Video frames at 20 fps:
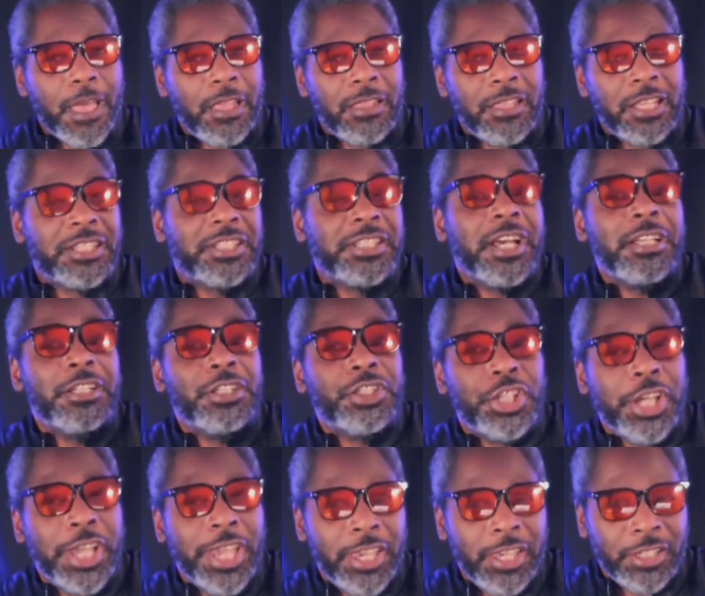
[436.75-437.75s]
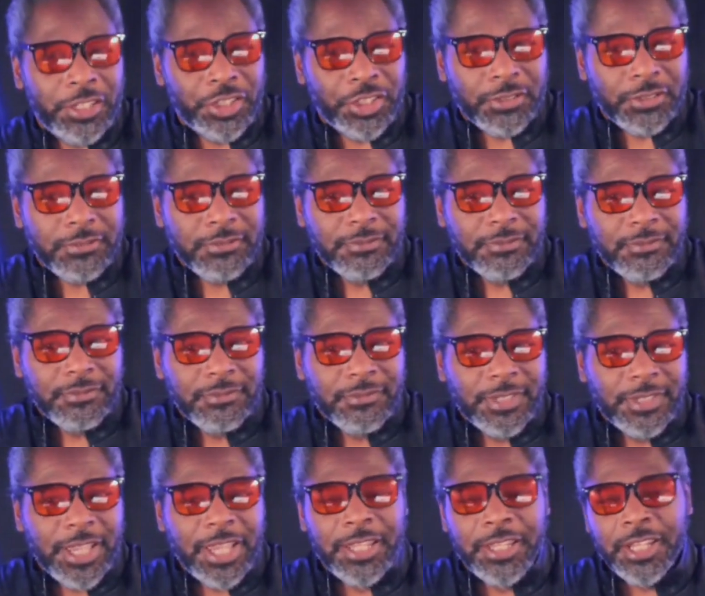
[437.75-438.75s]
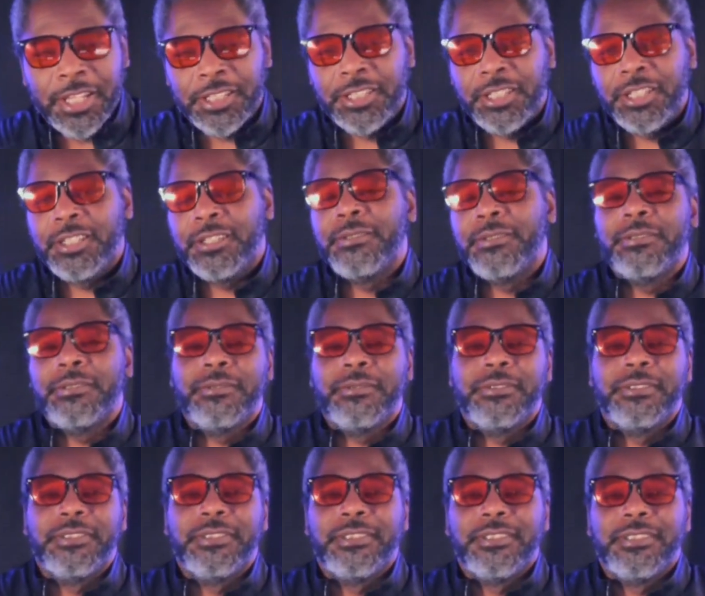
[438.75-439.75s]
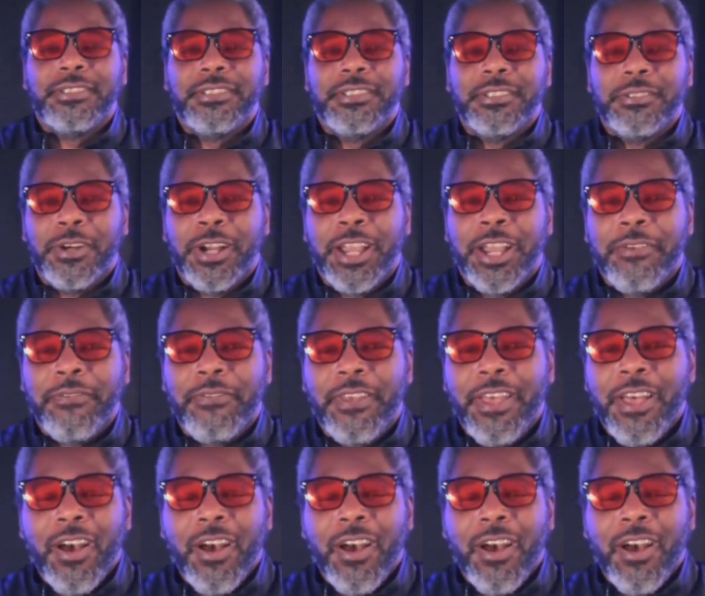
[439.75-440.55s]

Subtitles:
the sudden change in Disney, right?